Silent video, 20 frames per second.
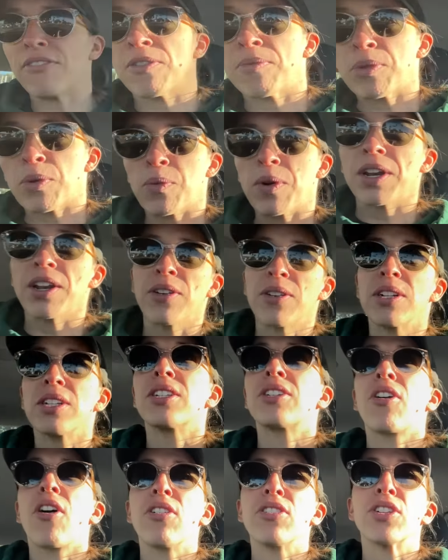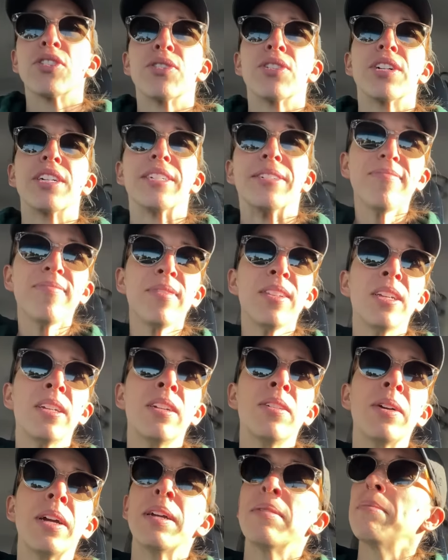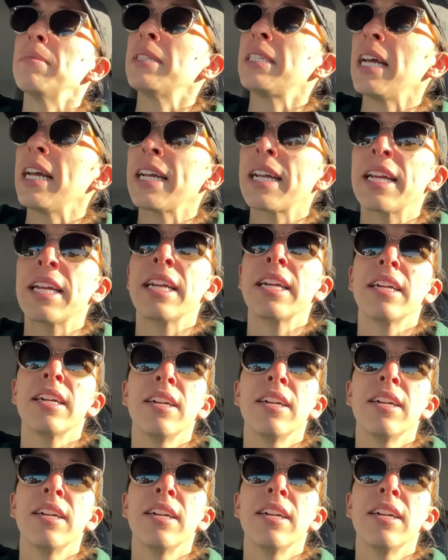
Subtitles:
from the window because his car's so dirty. Anyway, I take